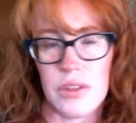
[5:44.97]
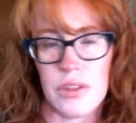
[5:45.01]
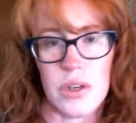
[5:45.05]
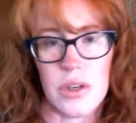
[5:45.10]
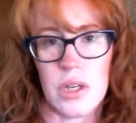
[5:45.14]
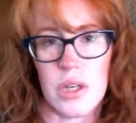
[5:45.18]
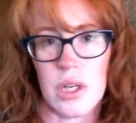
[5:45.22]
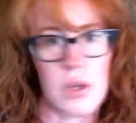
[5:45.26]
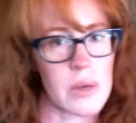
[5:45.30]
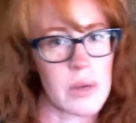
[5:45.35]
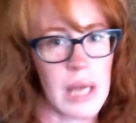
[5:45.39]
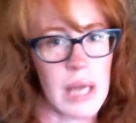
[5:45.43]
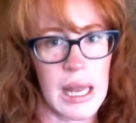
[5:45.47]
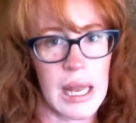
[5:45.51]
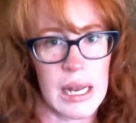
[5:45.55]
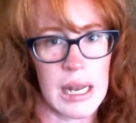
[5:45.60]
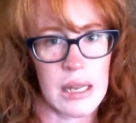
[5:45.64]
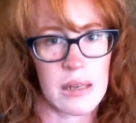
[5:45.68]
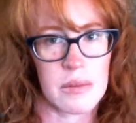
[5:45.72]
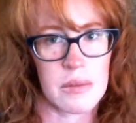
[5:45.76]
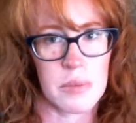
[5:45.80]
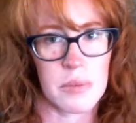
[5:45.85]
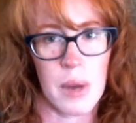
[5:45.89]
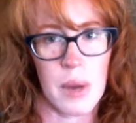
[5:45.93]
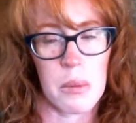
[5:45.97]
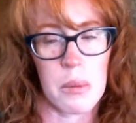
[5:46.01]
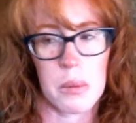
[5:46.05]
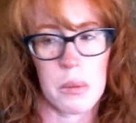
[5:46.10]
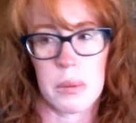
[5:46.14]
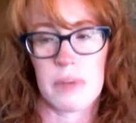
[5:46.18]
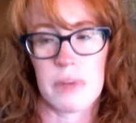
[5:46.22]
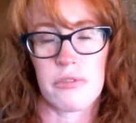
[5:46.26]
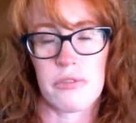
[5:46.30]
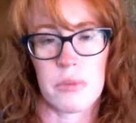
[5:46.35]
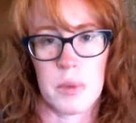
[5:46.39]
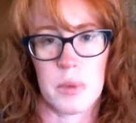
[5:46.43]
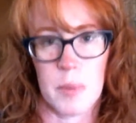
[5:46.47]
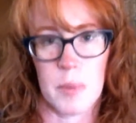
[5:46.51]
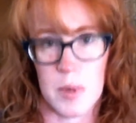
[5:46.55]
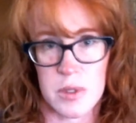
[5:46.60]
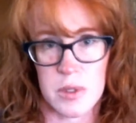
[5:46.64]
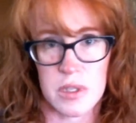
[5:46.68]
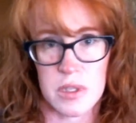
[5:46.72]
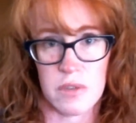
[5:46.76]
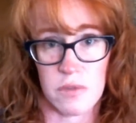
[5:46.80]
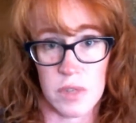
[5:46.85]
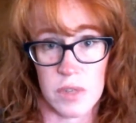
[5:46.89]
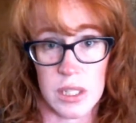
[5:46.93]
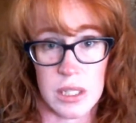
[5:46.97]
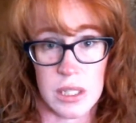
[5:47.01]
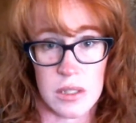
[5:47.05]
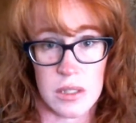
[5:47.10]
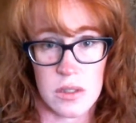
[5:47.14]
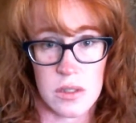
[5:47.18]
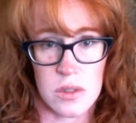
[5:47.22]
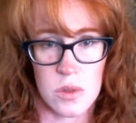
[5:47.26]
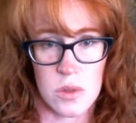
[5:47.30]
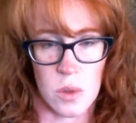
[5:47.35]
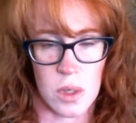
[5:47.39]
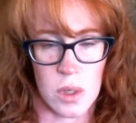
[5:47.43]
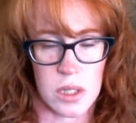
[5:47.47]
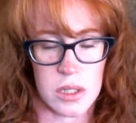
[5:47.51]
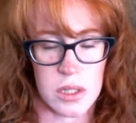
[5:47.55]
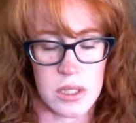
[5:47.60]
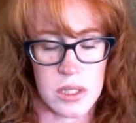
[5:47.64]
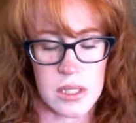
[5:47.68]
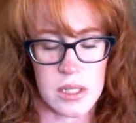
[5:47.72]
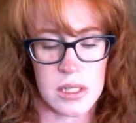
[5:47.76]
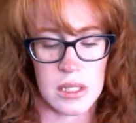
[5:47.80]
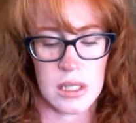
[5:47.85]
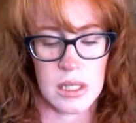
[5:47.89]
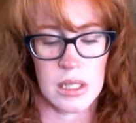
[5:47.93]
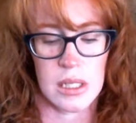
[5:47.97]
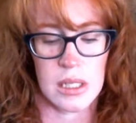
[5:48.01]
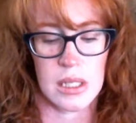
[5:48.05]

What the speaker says: They're going to go get it probably from the most convenient source.